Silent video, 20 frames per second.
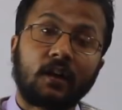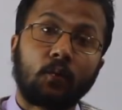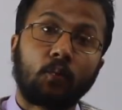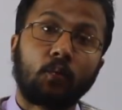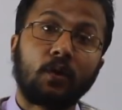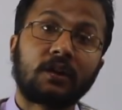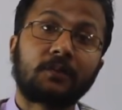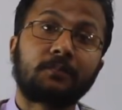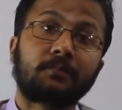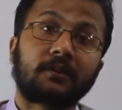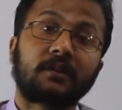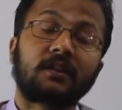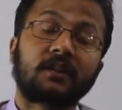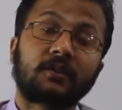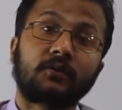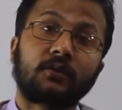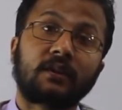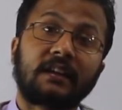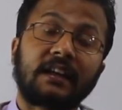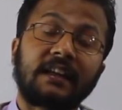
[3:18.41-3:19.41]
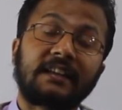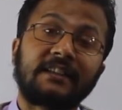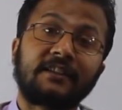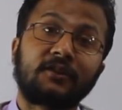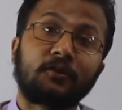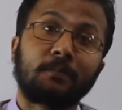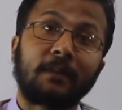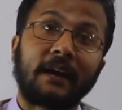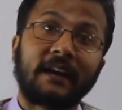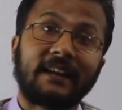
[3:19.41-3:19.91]
what product you are likely
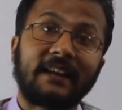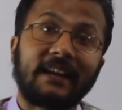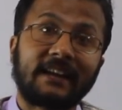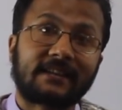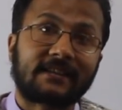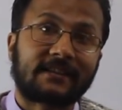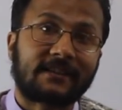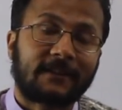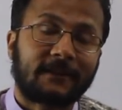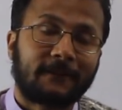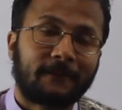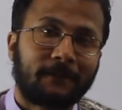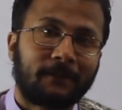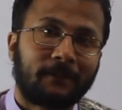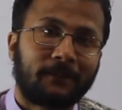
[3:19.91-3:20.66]
to buy next.